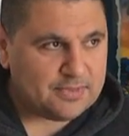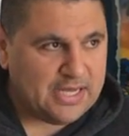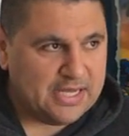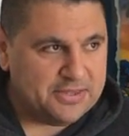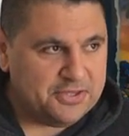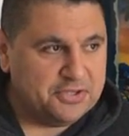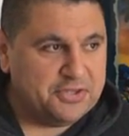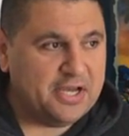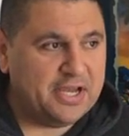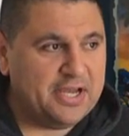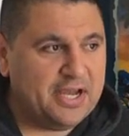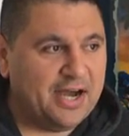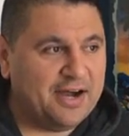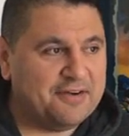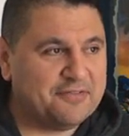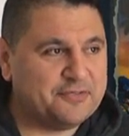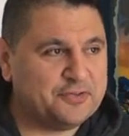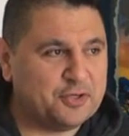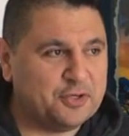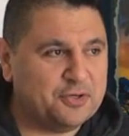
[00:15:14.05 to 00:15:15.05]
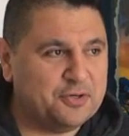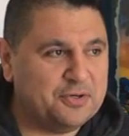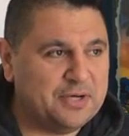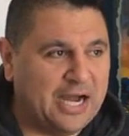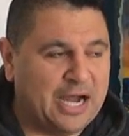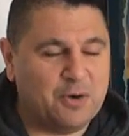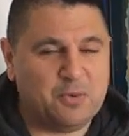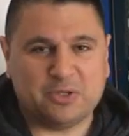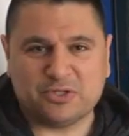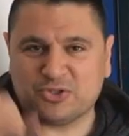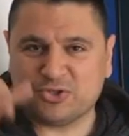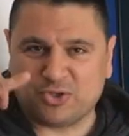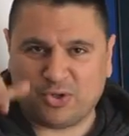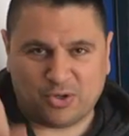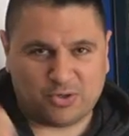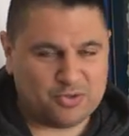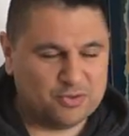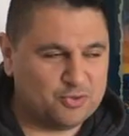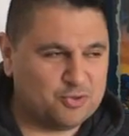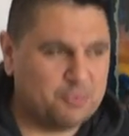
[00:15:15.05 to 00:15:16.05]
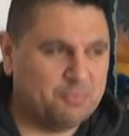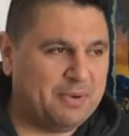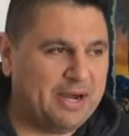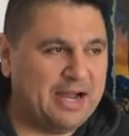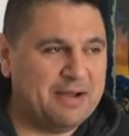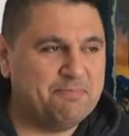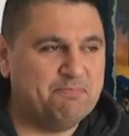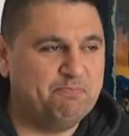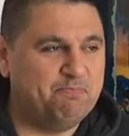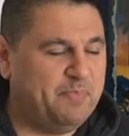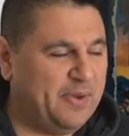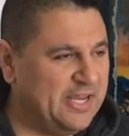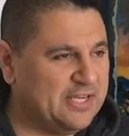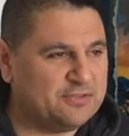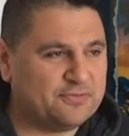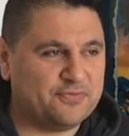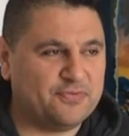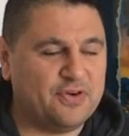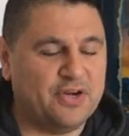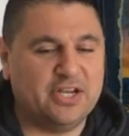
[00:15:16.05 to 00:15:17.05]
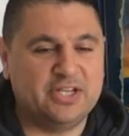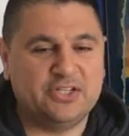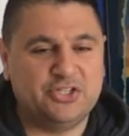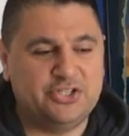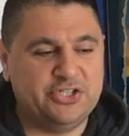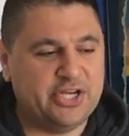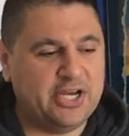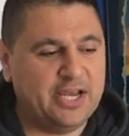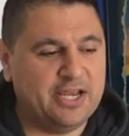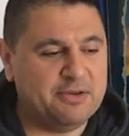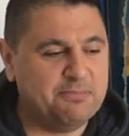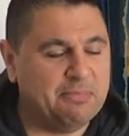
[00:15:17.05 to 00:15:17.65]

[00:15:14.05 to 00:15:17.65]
The day after, I was talking to my best friend Jay,